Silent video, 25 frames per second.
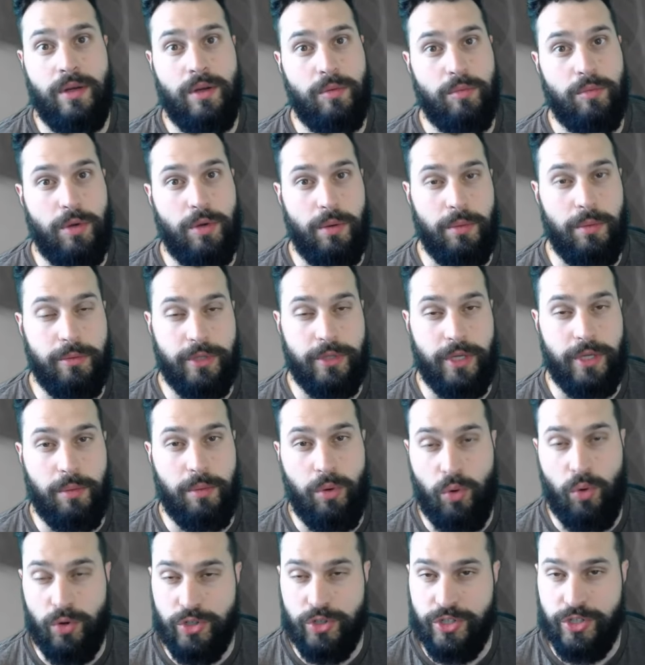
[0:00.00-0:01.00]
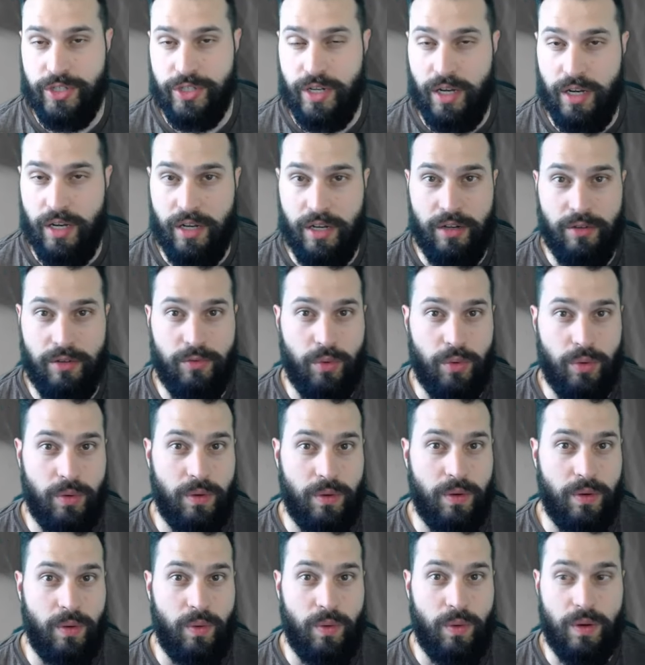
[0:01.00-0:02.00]
Probably a portion of
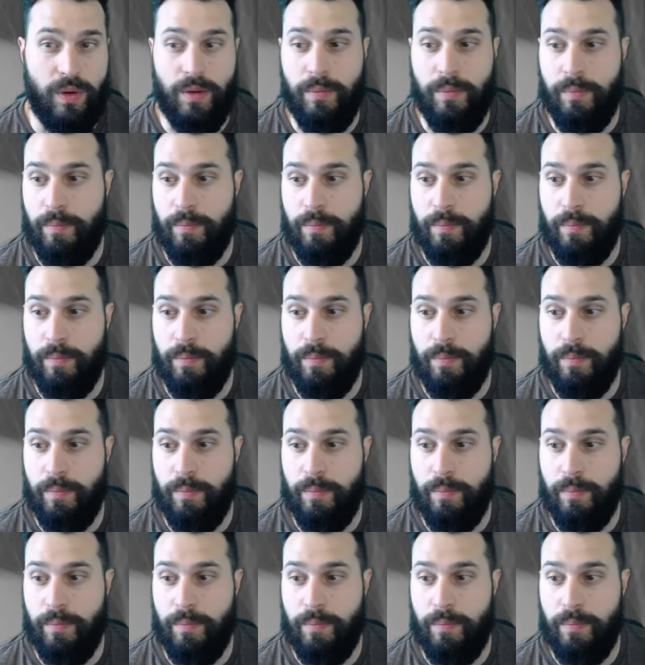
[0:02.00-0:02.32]
or